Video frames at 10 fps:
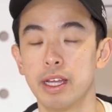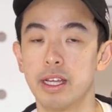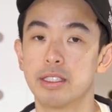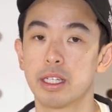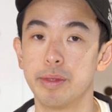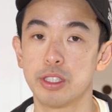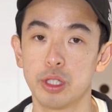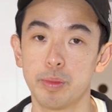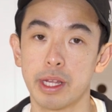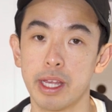is going to be
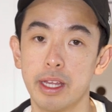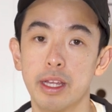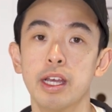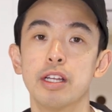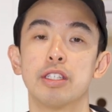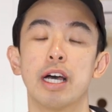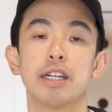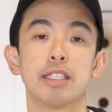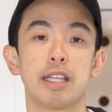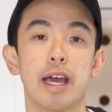super key to
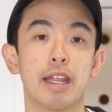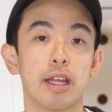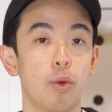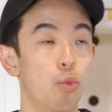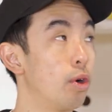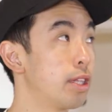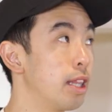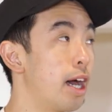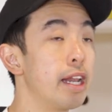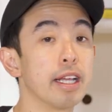understanding what the
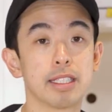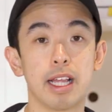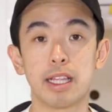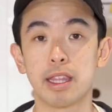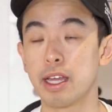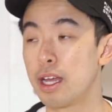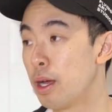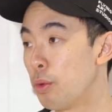lighting is like there,